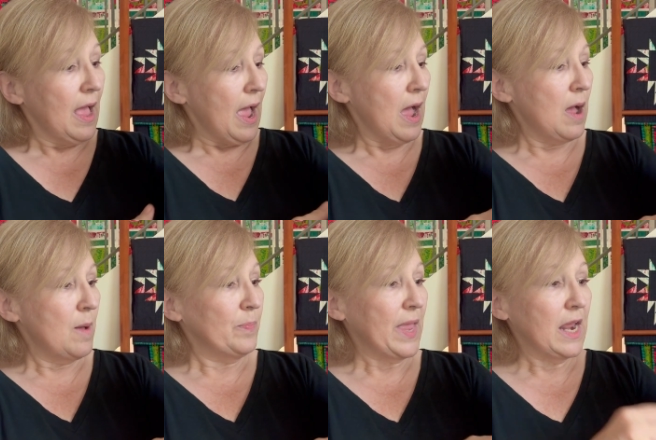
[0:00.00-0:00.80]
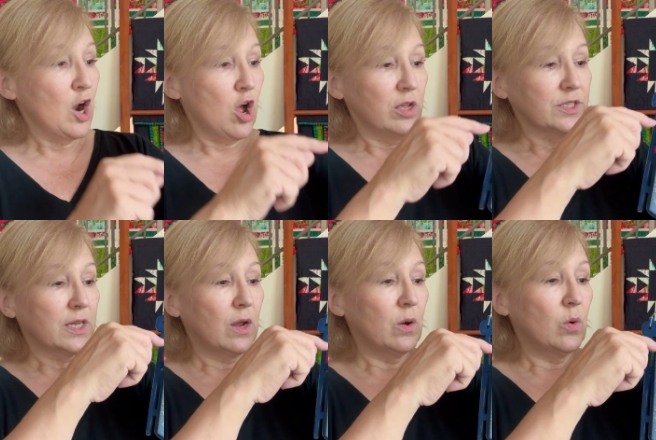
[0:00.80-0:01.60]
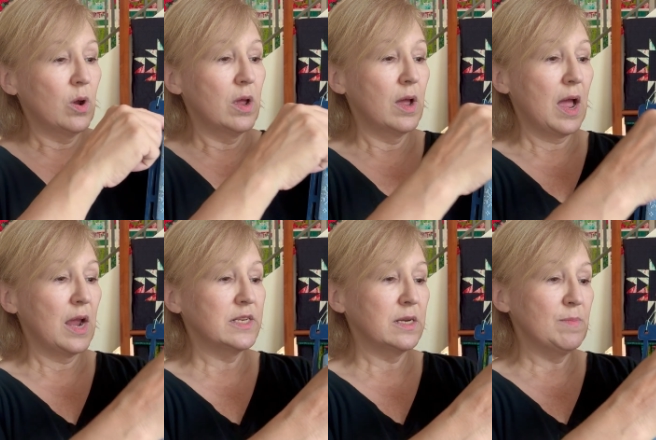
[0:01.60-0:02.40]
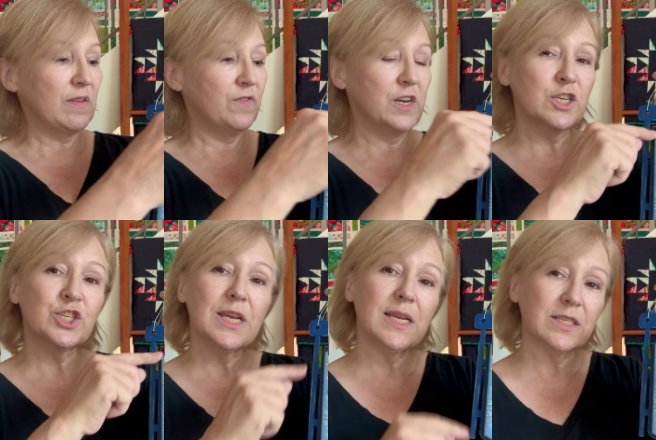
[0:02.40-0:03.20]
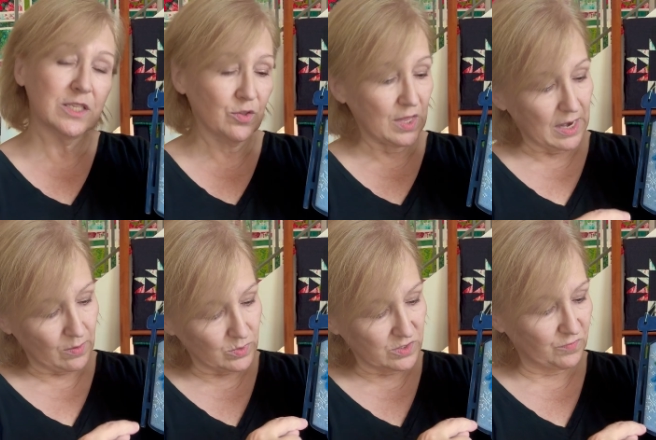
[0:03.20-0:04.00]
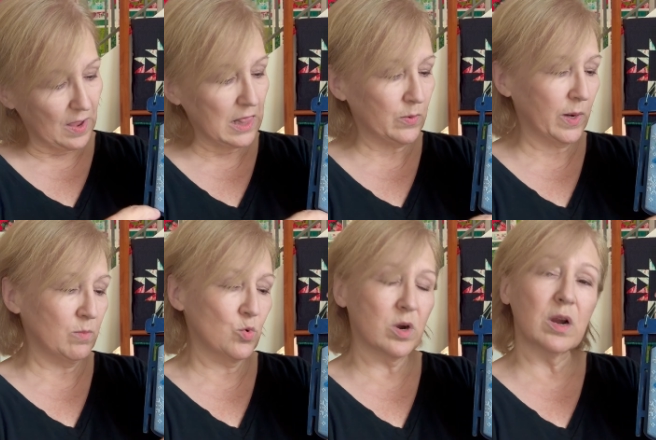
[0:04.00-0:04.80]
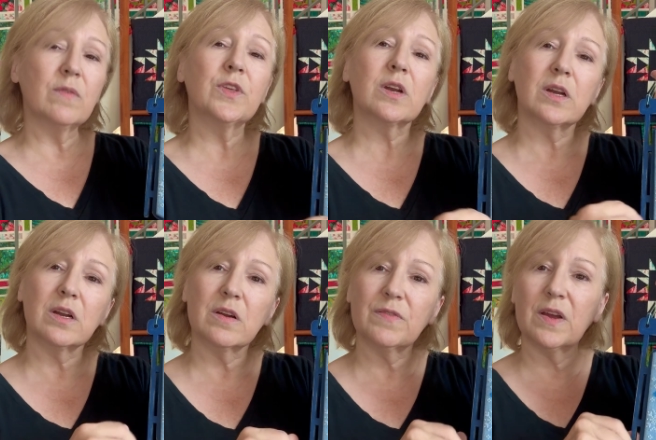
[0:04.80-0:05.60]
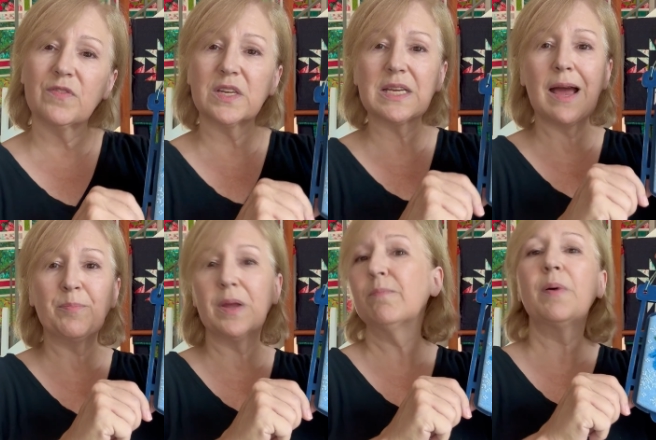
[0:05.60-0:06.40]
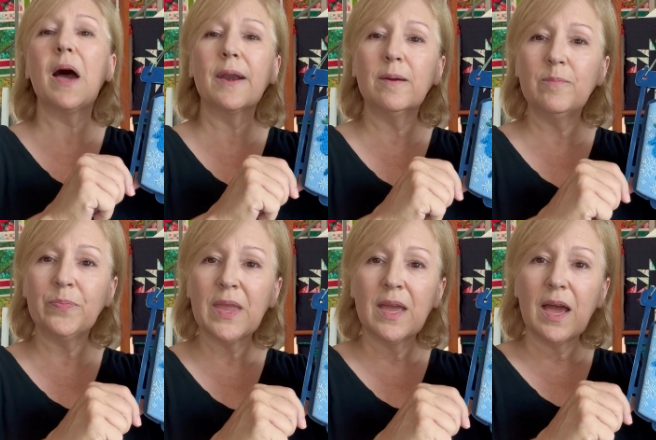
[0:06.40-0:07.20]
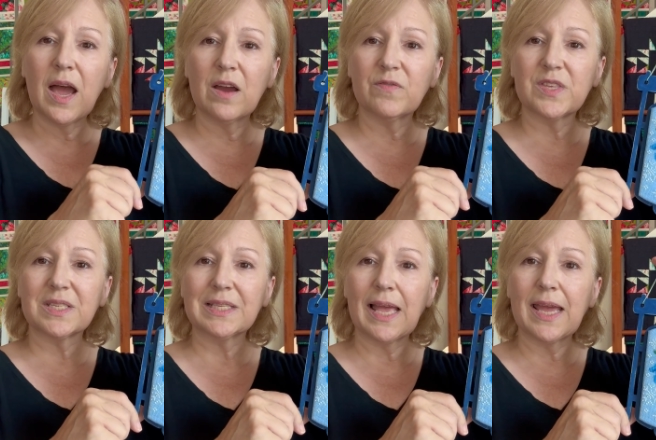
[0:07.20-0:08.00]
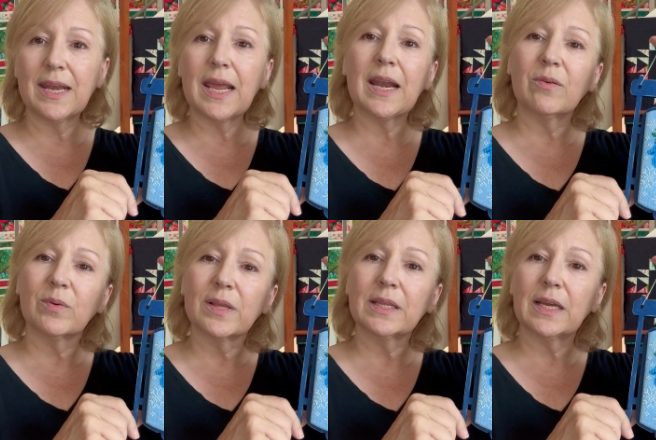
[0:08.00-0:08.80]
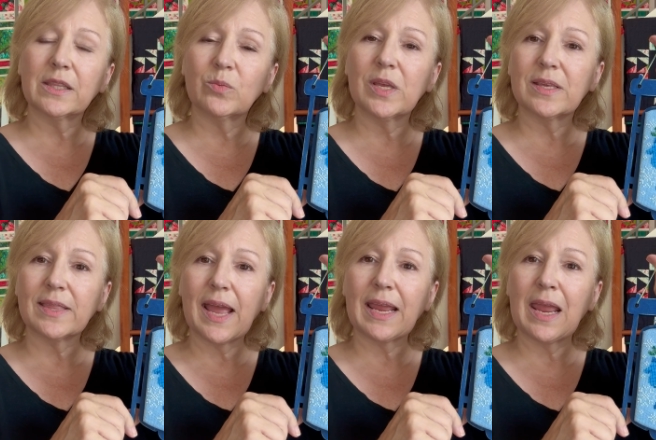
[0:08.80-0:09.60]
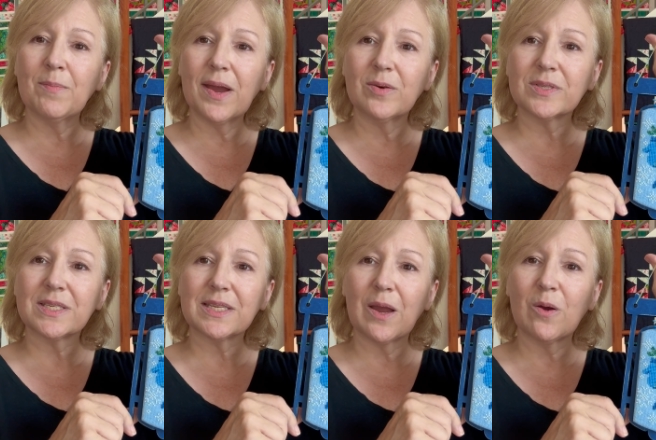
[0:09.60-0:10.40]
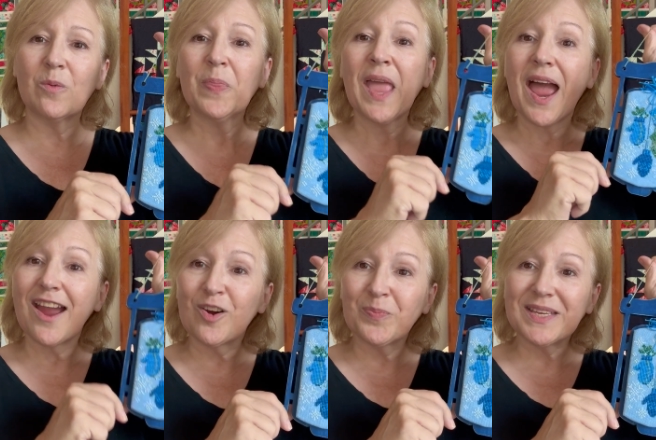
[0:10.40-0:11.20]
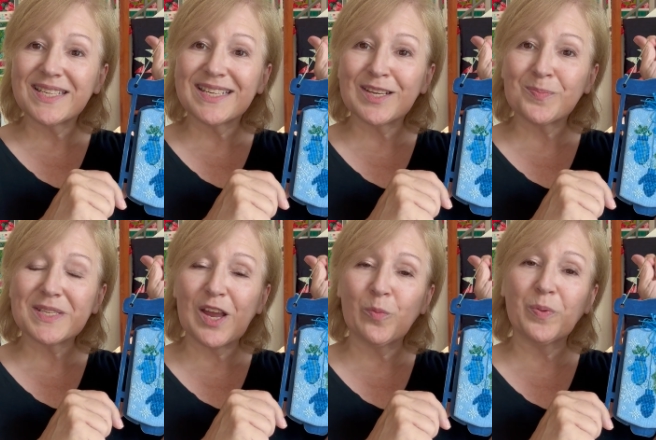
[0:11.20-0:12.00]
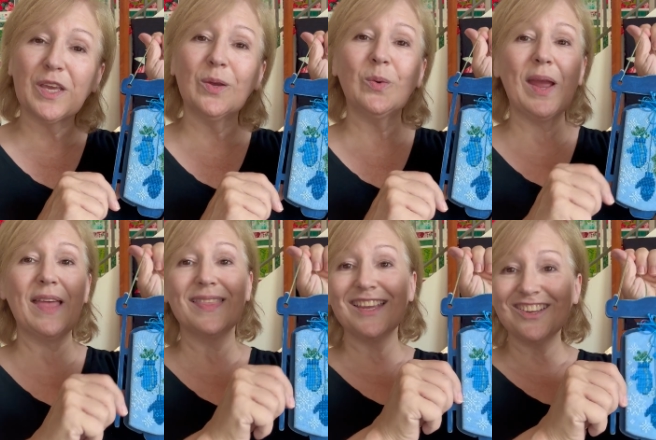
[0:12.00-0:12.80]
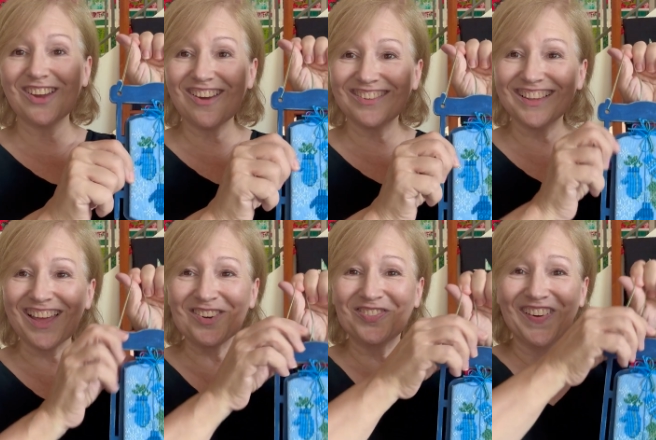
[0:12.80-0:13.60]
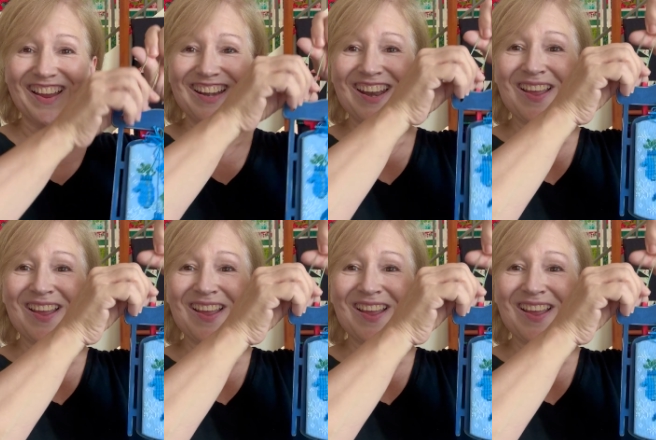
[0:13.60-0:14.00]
And also, I did my finishing so that I was following more of the curve of the top and bottom of the sled, and I really like the way that that came out. So I hope these tips help you and that you have a lot of fun